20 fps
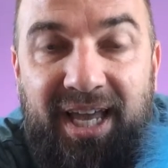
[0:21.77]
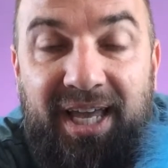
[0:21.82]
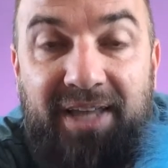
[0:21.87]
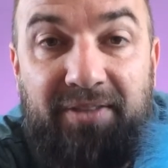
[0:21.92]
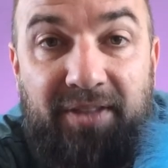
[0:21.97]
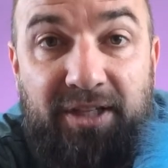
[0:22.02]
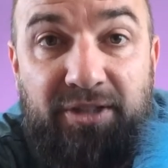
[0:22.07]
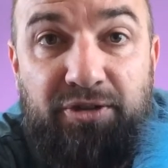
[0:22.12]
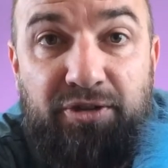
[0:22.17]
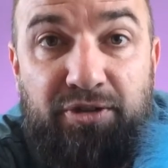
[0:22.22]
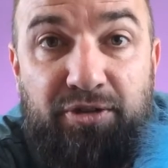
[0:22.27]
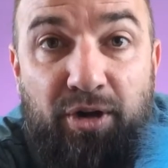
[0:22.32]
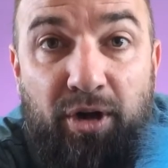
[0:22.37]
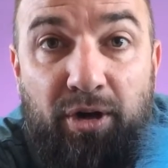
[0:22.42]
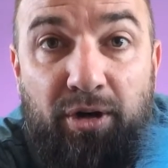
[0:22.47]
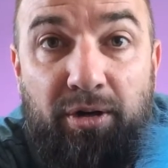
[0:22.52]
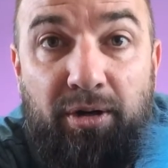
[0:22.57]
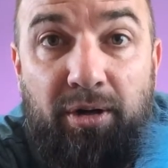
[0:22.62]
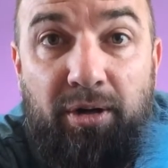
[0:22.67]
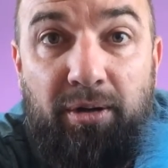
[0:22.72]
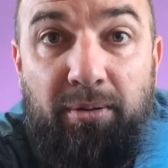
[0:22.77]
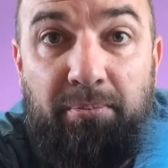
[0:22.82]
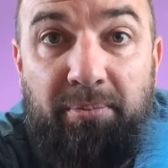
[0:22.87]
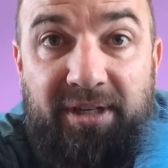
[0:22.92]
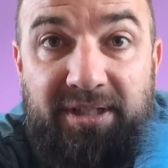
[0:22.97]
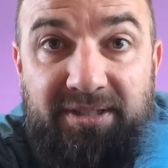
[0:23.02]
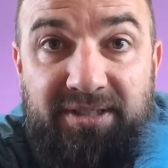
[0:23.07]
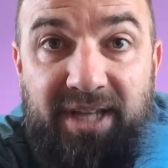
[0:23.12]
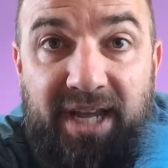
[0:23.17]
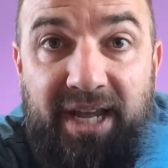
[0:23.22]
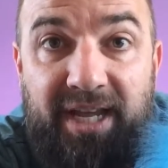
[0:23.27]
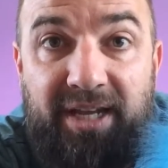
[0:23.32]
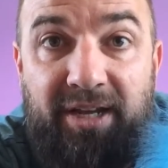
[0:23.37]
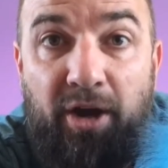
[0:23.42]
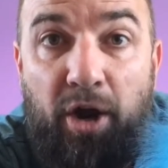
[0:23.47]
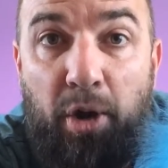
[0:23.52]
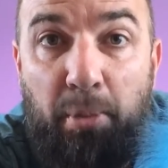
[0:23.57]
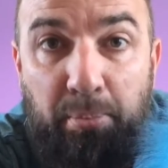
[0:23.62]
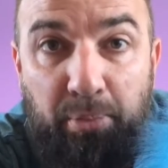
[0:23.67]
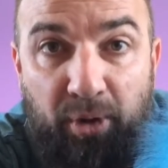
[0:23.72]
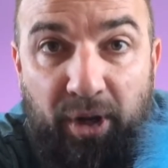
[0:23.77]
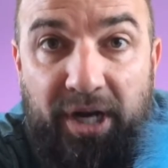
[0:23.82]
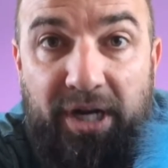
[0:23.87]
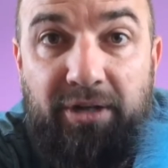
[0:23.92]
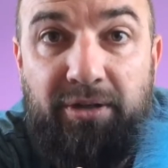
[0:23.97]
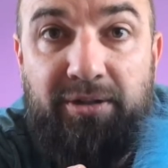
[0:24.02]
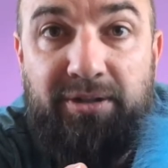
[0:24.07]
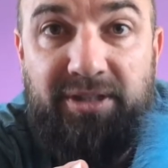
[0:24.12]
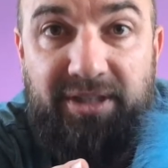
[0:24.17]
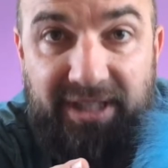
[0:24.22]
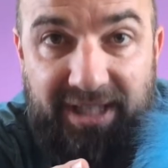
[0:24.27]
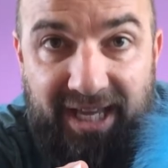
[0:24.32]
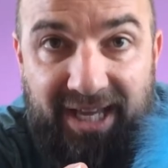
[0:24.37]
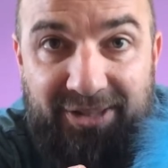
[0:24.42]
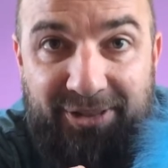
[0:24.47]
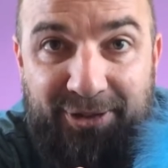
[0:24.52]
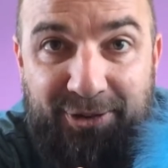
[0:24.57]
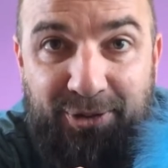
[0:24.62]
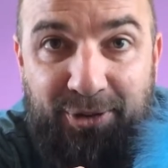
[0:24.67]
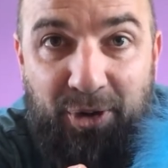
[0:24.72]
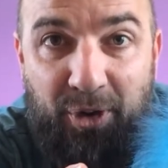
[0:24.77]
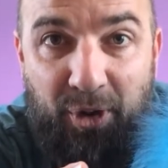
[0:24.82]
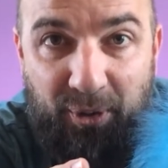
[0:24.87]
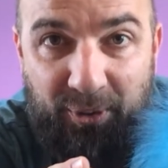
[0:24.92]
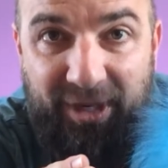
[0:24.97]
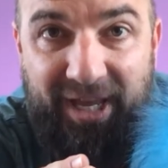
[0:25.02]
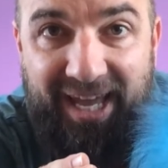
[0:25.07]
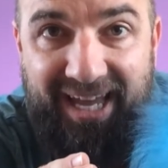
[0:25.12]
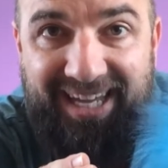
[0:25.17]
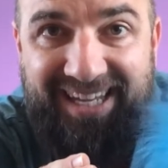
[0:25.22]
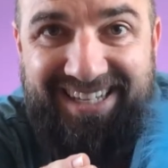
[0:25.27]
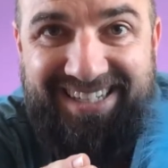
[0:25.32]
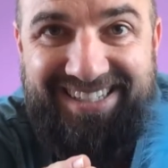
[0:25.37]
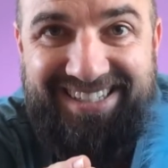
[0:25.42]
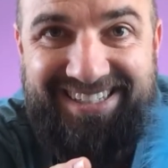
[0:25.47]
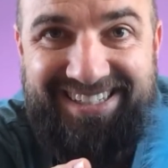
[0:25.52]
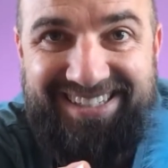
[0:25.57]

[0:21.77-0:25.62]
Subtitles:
and let's start by saying our prayer together, okay?